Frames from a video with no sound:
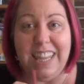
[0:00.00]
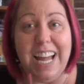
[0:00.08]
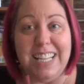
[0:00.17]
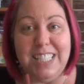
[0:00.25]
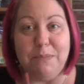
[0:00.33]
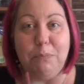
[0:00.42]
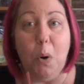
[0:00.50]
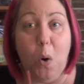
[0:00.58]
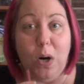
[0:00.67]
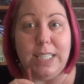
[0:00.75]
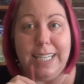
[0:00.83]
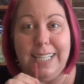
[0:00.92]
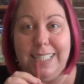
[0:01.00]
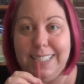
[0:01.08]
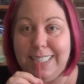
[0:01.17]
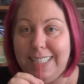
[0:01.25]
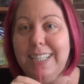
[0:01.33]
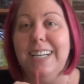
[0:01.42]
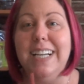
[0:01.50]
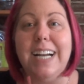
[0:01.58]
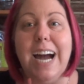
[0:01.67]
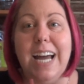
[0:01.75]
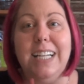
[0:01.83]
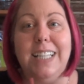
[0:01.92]
That's important.
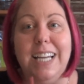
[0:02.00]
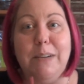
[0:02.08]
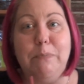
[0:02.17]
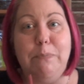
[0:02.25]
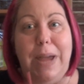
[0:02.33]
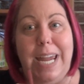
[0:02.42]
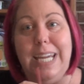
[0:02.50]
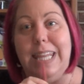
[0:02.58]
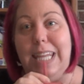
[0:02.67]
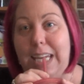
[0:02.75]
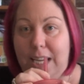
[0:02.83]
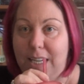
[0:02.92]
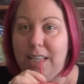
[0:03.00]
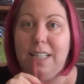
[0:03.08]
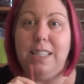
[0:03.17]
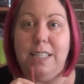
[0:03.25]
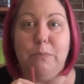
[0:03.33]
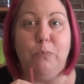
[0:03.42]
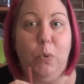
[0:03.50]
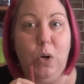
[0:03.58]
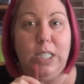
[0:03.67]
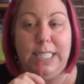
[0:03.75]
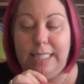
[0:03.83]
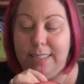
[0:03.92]
Kind of like bathing. It's
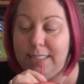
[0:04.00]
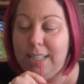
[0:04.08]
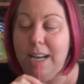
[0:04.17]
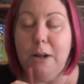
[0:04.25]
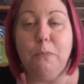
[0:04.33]
important.